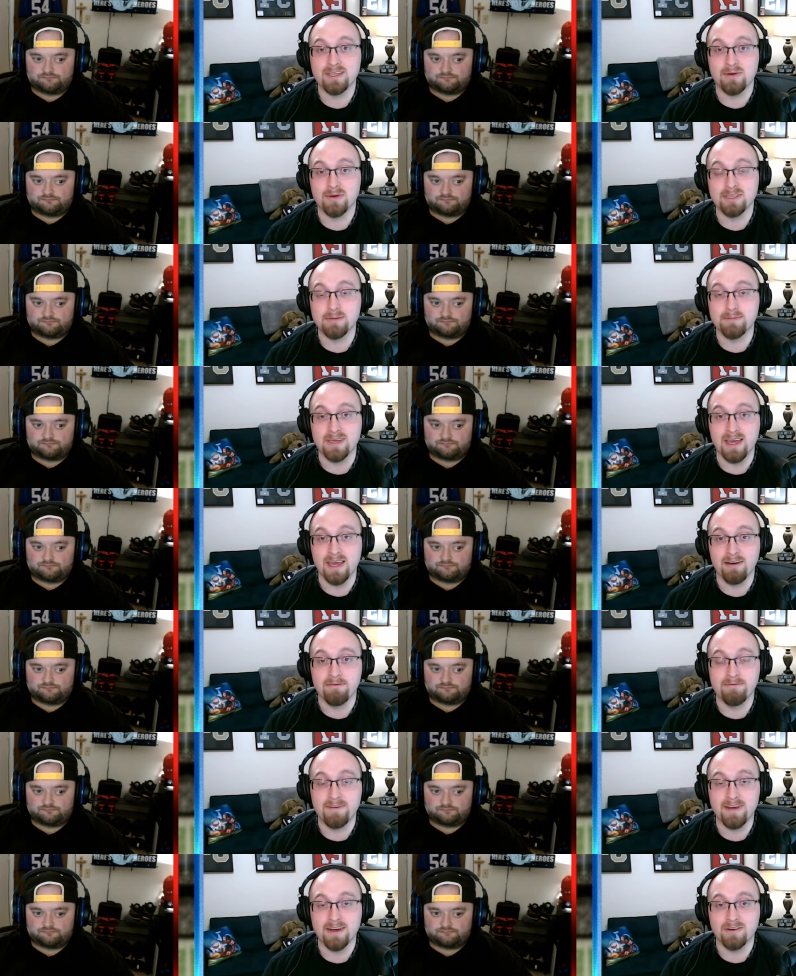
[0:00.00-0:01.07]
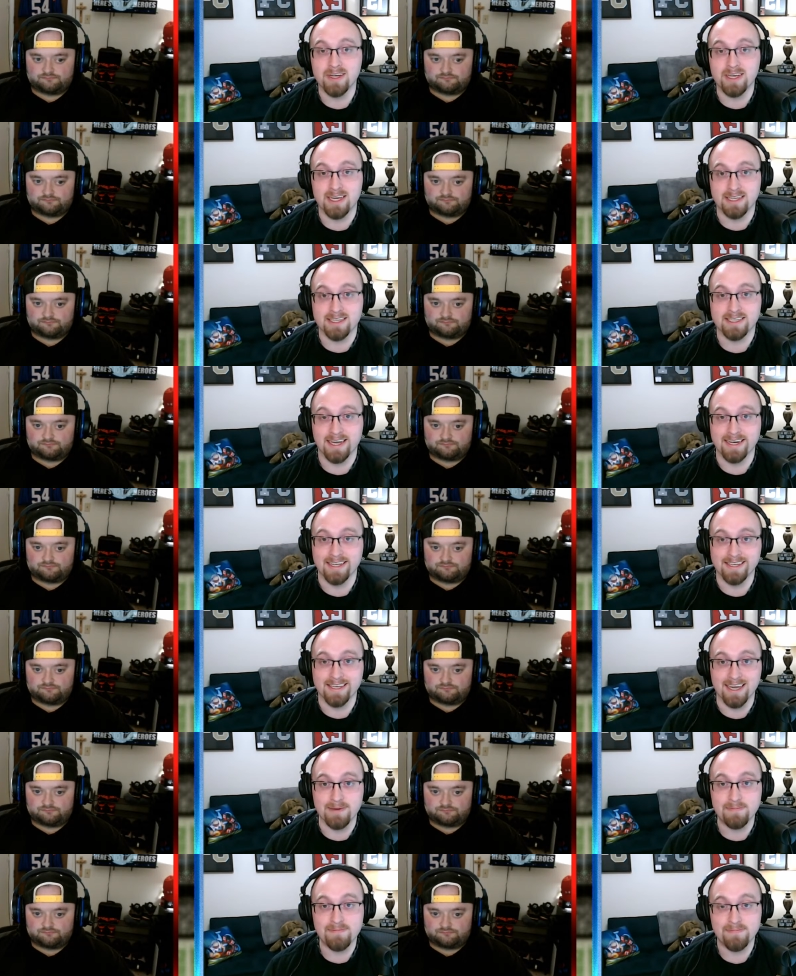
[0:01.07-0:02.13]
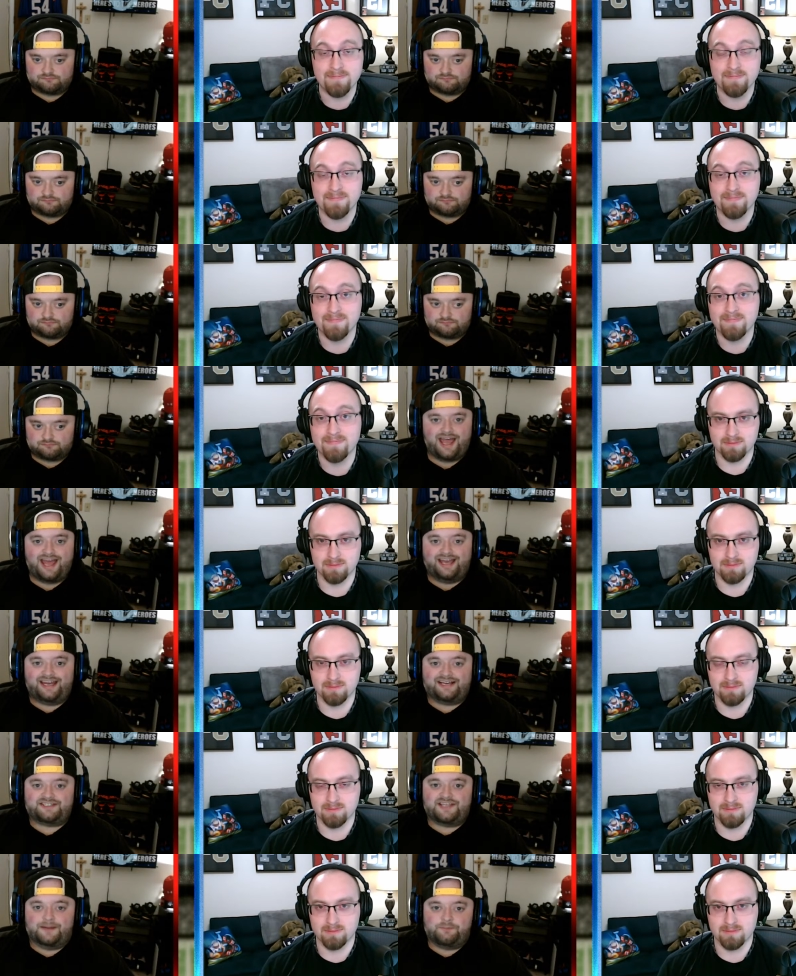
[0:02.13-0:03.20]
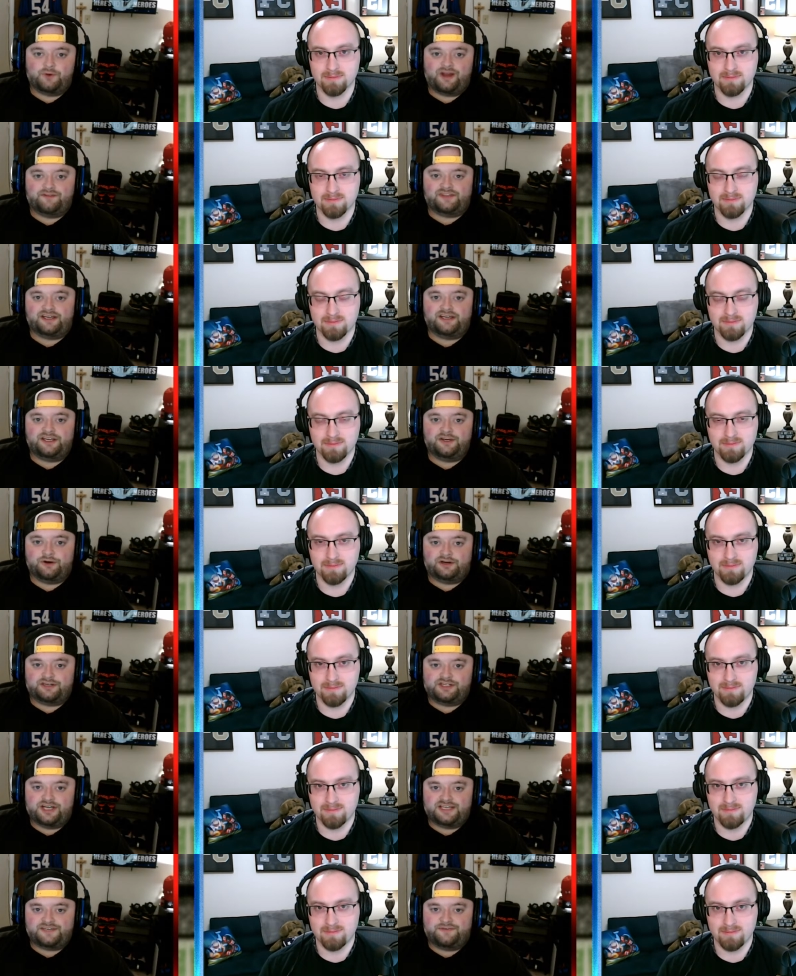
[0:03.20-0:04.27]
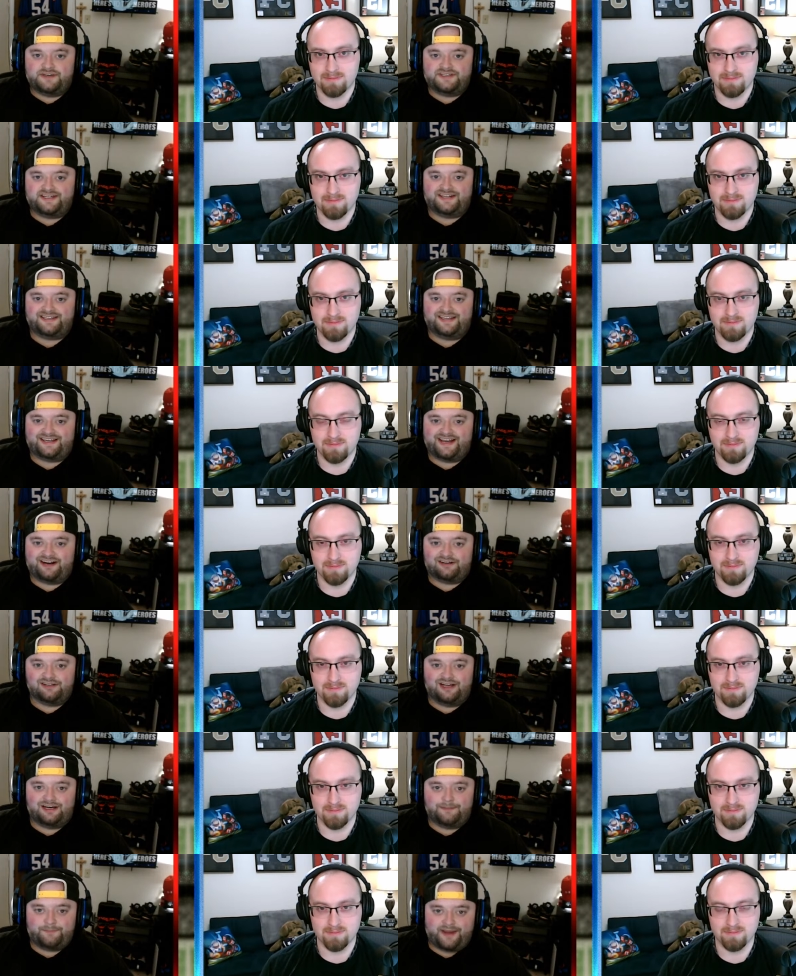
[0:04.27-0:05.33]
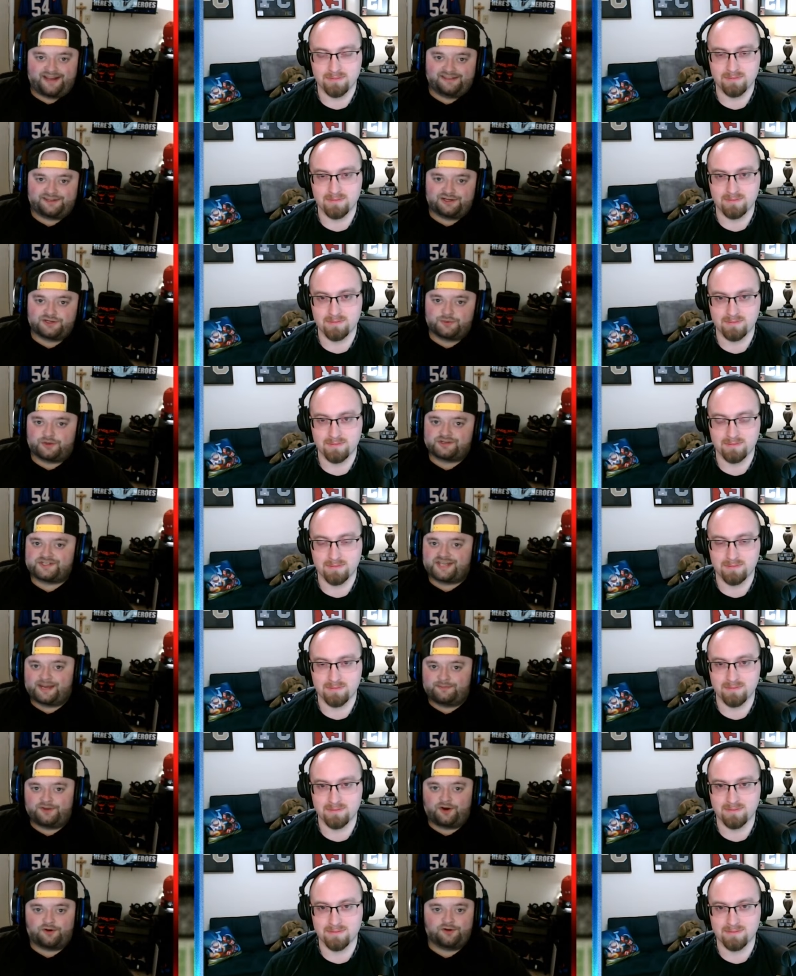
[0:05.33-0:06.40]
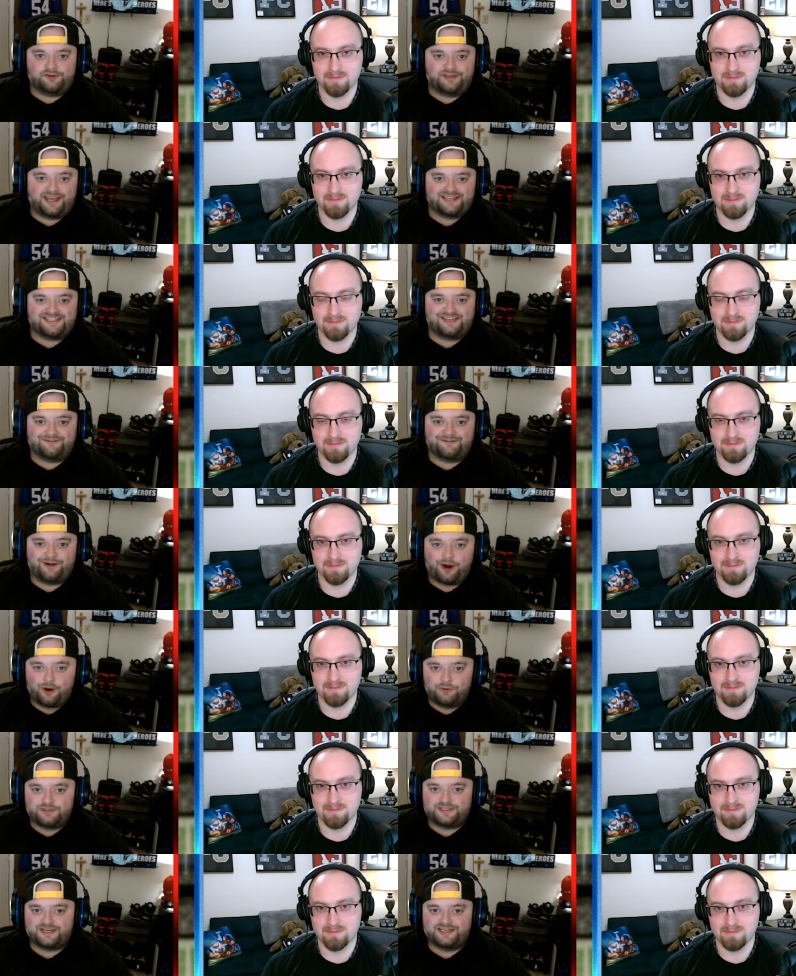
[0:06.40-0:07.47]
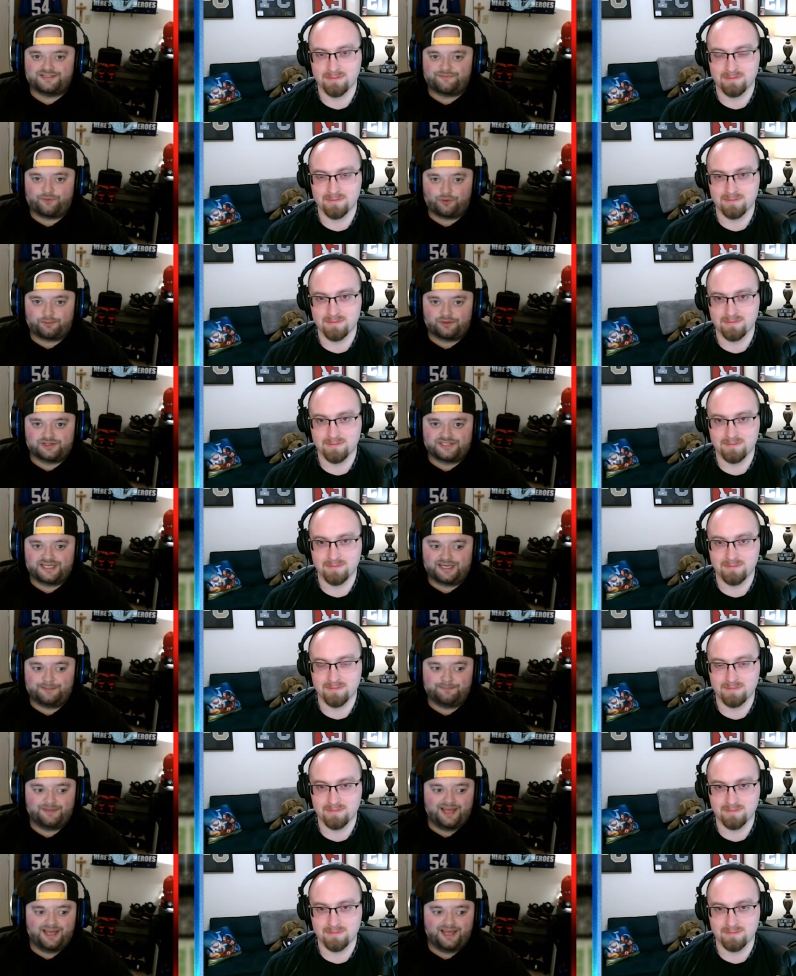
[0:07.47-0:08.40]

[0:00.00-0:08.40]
Speaker 1: going to be a very exciting game.
Speaker 2: Next up, we have the New York Jets visiting the Carolina Panthers, where Sam Darnold gets to host his former team.